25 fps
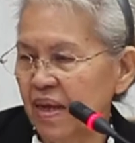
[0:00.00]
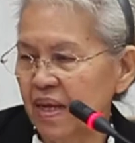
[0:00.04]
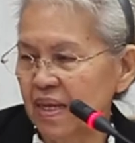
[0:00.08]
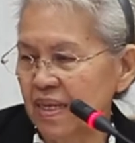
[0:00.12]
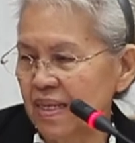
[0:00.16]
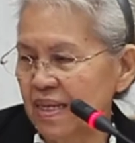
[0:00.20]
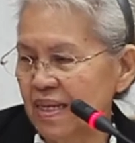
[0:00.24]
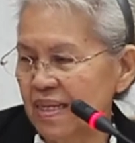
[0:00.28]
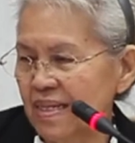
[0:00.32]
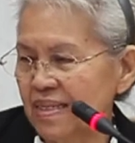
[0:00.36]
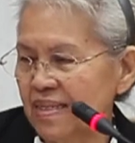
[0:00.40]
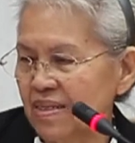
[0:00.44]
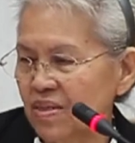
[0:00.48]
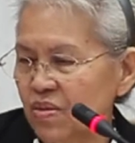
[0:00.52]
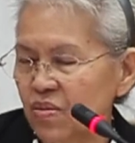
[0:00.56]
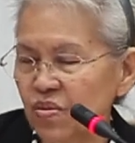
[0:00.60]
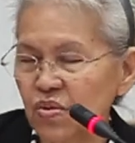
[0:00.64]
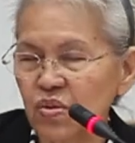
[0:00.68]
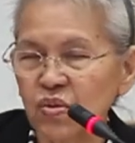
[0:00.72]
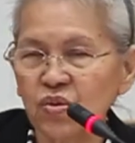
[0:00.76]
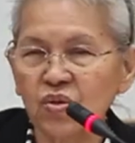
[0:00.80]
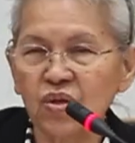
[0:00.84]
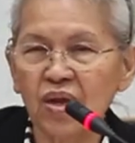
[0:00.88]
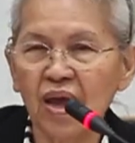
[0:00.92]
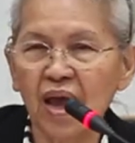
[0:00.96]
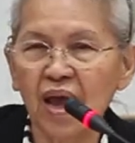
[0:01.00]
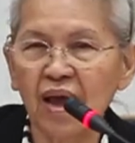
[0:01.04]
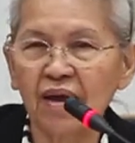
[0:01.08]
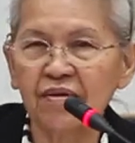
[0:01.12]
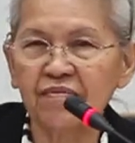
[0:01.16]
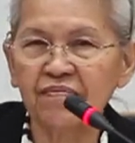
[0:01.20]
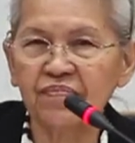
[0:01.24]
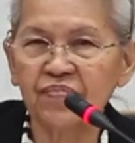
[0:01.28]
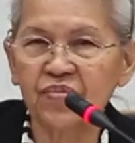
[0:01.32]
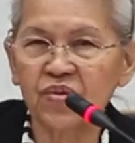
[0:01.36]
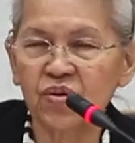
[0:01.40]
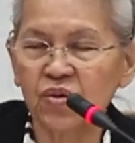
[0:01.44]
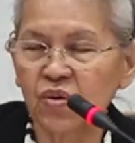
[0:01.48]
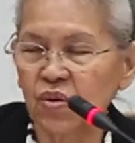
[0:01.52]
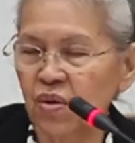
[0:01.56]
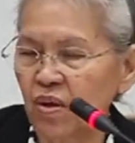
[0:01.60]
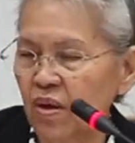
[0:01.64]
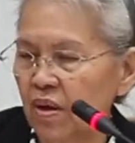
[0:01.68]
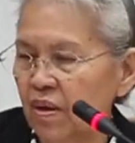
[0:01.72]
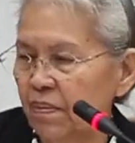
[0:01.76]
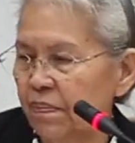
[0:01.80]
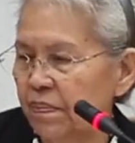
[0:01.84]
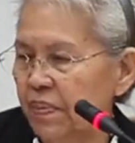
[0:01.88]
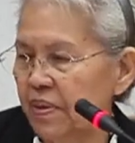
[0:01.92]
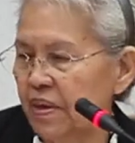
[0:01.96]
at least you should have
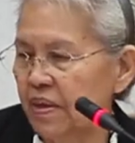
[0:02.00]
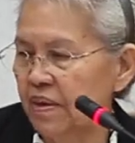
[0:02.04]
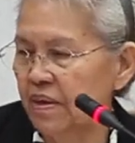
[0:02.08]
your